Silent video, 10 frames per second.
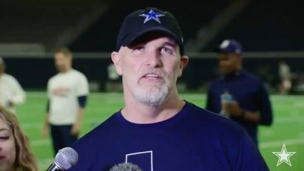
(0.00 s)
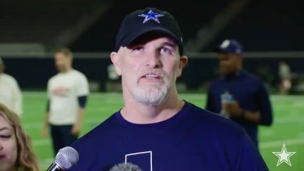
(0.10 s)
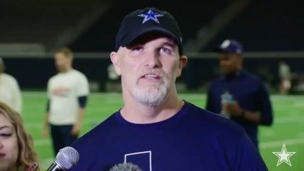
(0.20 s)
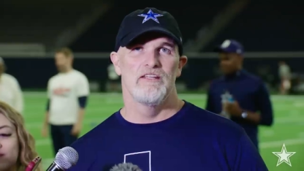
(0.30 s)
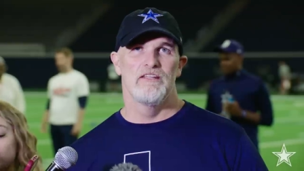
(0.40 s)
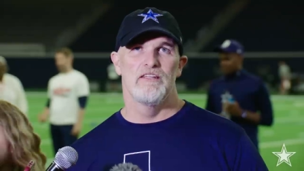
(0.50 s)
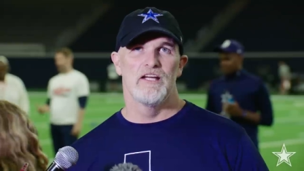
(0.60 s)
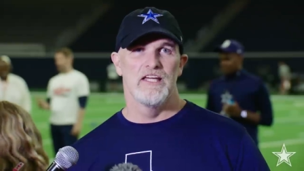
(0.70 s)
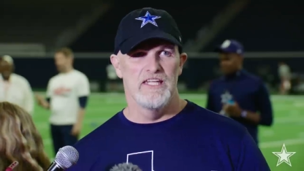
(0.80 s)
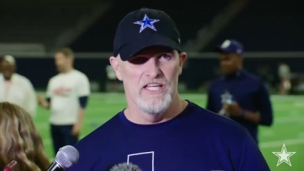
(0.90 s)
it, the
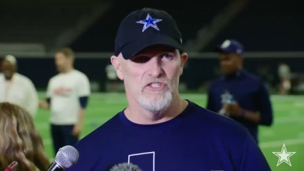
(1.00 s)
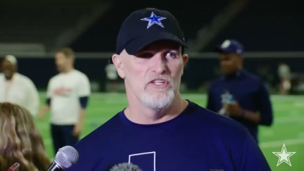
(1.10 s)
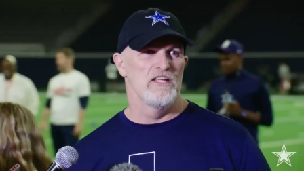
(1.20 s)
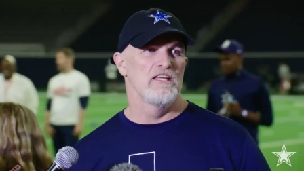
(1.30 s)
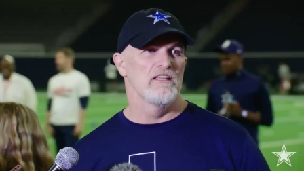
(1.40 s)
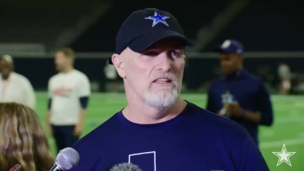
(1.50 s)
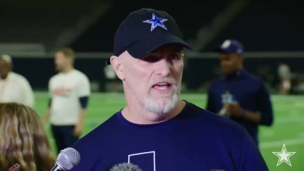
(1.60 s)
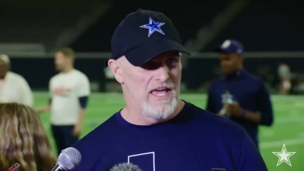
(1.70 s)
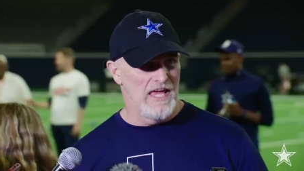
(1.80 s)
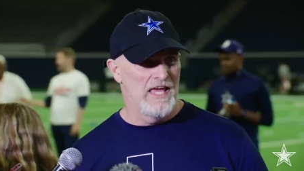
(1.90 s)
conditioning,
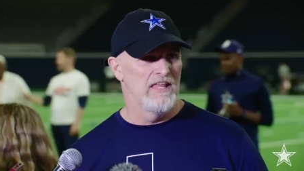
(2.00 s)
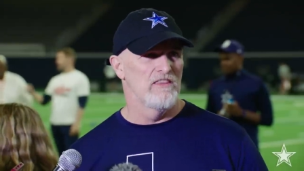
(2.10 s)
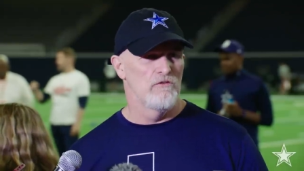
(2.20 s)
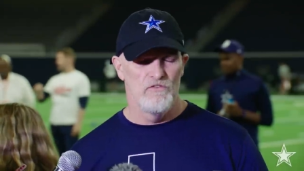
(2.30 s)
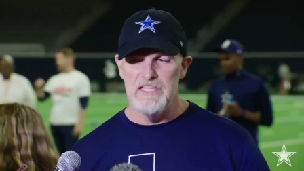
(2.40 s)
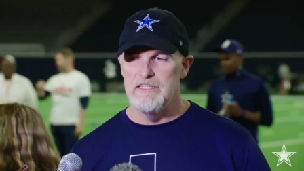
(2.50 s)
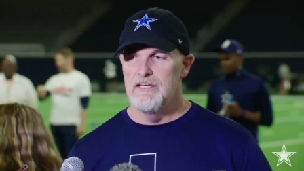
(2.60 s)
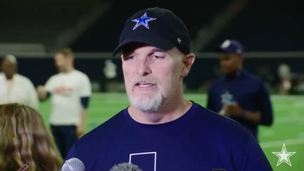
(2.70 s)
the hand, the feet,